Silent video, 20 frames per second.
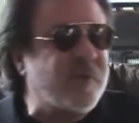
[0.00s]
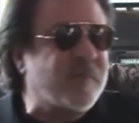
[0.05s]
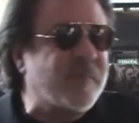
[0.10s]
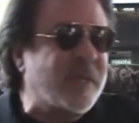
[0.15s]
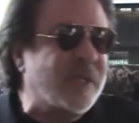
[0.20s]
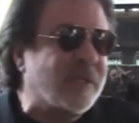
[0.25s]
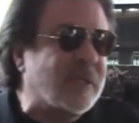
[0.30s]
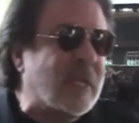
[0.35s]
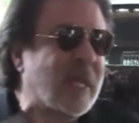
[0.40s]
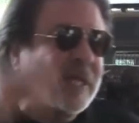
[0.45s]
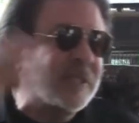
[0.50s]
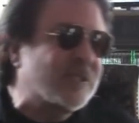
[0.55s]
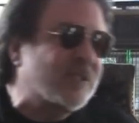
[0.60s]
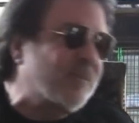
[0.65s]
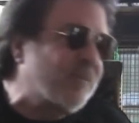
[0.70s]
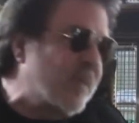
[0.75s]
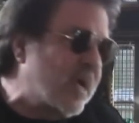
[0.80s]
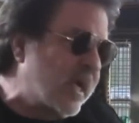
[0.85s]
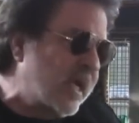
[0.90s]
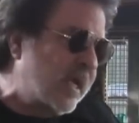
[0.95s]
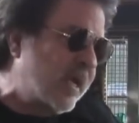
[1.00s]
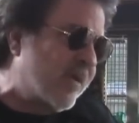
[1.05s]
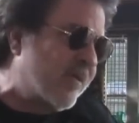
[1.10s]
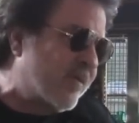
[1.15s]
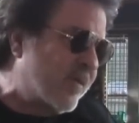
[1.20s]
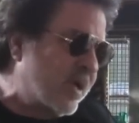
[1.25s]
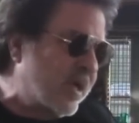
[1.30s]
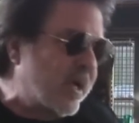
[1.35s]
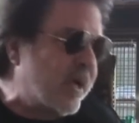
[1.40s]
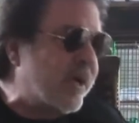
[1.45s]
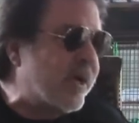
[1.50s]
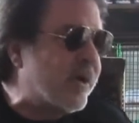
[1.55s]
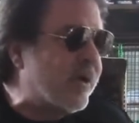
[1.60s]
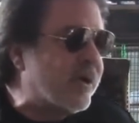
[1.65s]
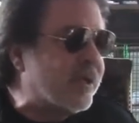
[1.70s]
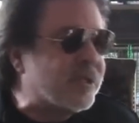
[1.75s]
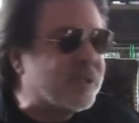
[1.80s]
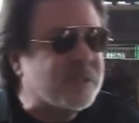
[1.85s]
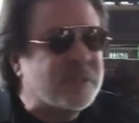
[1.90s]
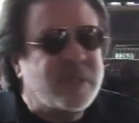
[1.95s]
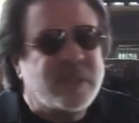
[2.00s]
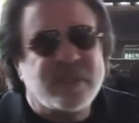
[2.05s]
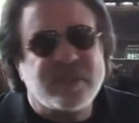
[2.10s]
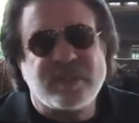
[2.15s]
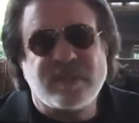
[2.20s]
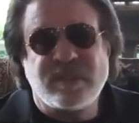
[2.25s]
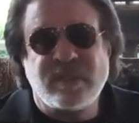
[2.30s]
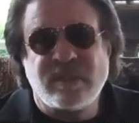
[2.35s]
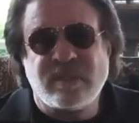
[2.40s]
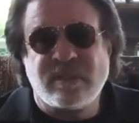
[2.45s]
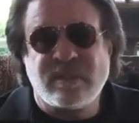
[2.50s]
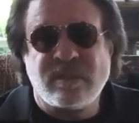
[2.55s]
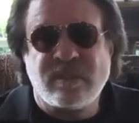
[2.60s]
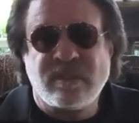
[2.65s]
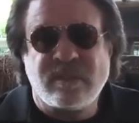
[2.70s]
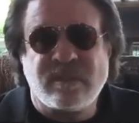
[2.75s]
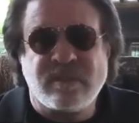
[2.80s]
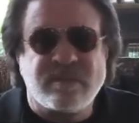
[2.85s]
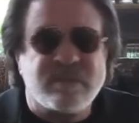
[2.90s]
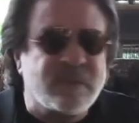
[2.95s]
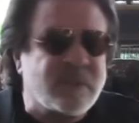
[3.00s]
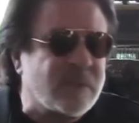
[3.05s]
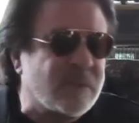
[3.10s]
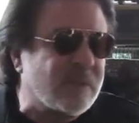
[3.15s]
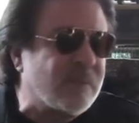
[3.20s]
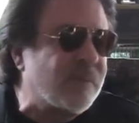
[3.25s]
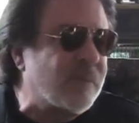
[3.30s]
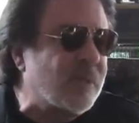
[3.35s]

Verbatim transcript: It's made lots of money every year. It's it's it's it's it's a,